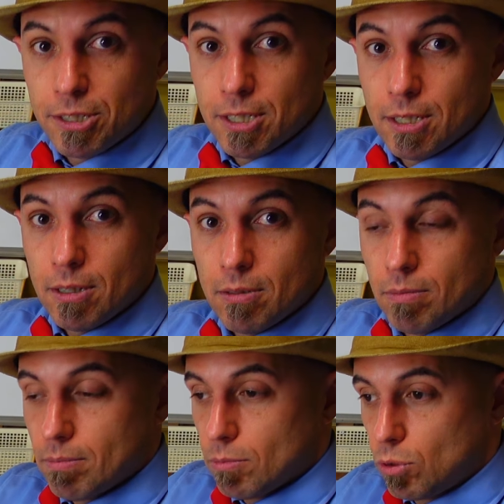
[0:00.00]
Do
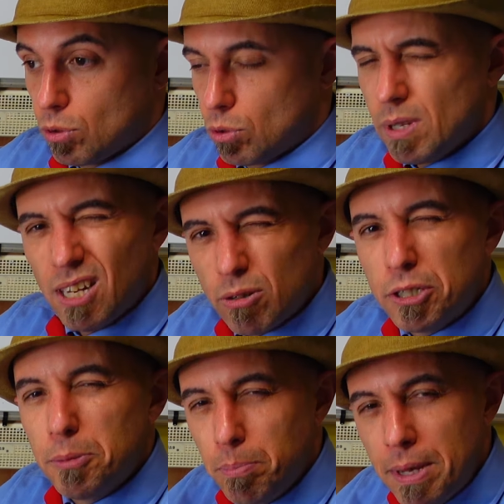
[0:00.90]
a little
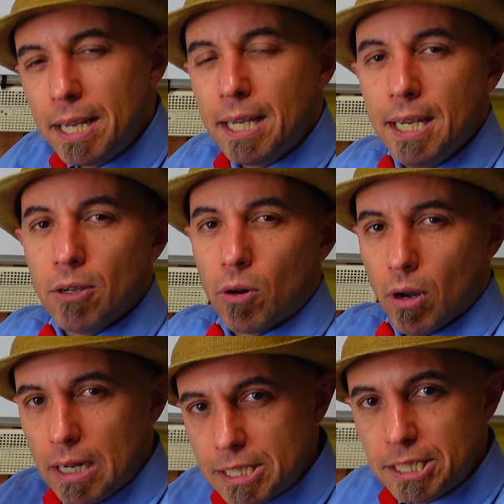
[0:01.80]
speaking or
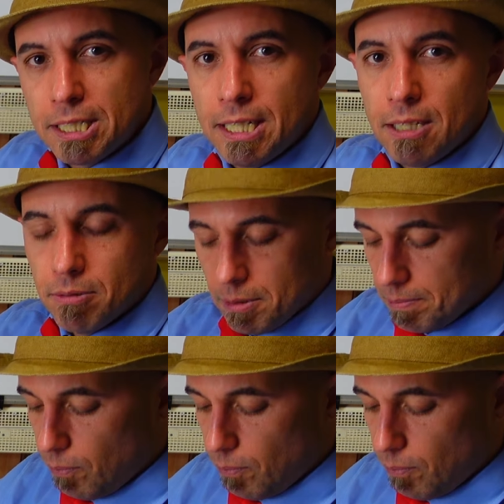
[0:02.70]
listening. Huh?